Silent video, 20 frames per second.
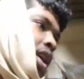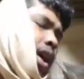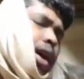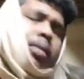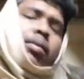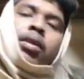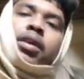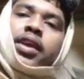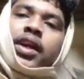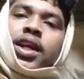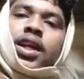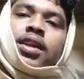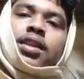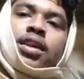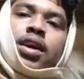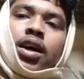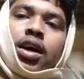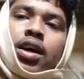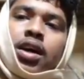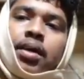I'm going to
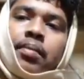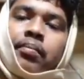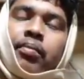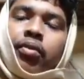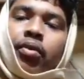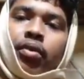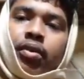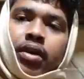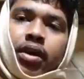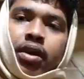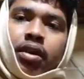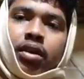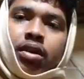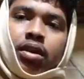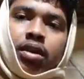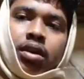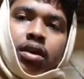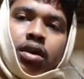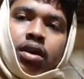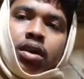dictate the
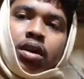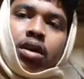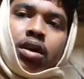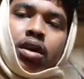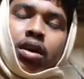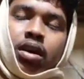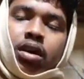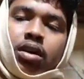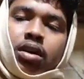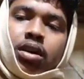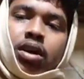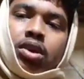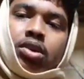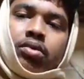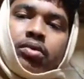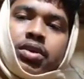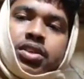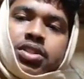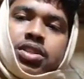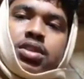important
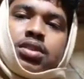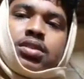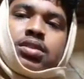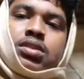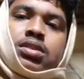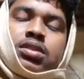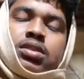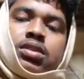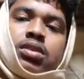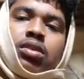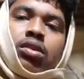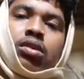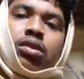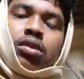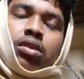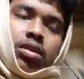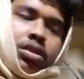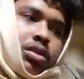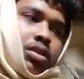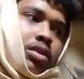equations
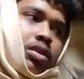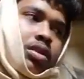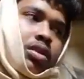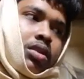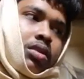or